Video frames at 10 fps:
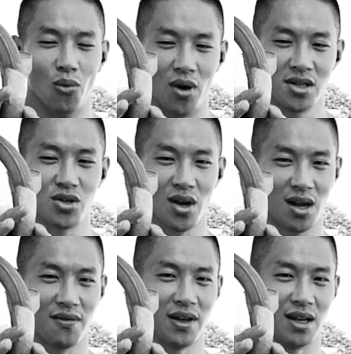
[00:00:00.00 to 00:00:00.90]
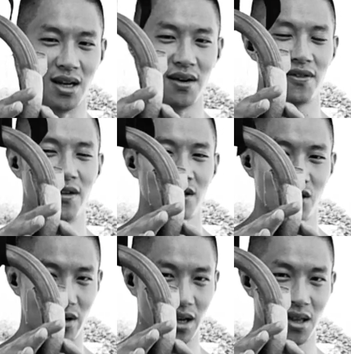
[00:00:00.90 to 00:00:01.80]
once you have enough
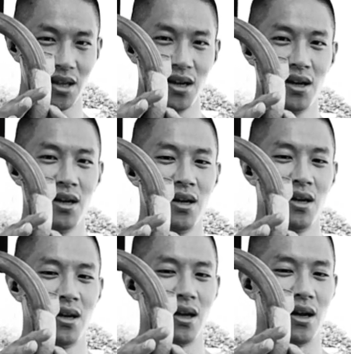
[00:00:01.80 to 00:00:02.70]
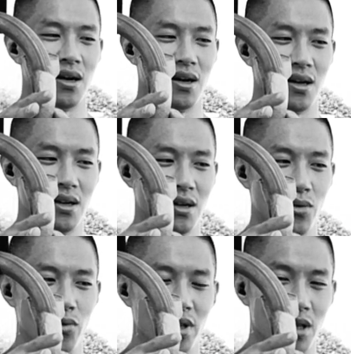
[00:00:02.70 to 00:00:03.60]
strength
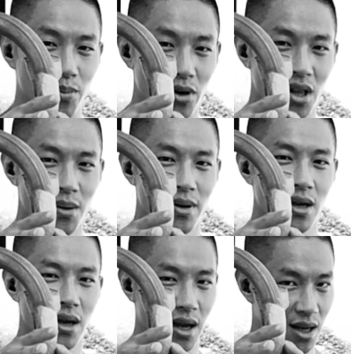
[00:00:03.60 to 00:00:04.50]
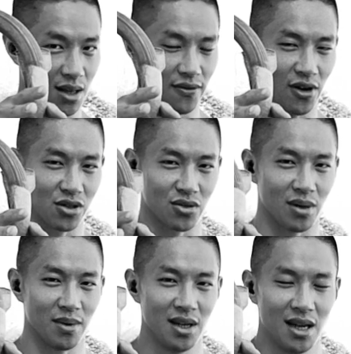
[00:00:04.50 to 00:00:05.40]
with the pull-up and the false
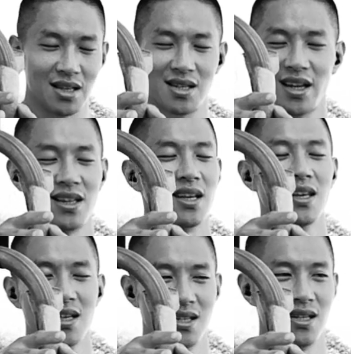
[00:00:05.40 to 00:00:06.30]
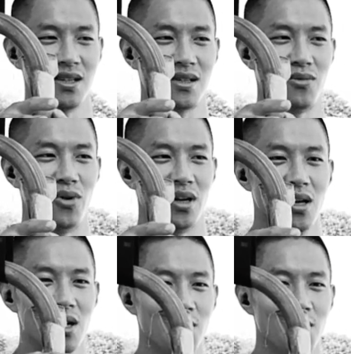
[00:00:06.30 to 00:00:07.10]
grip. It's like the easiest one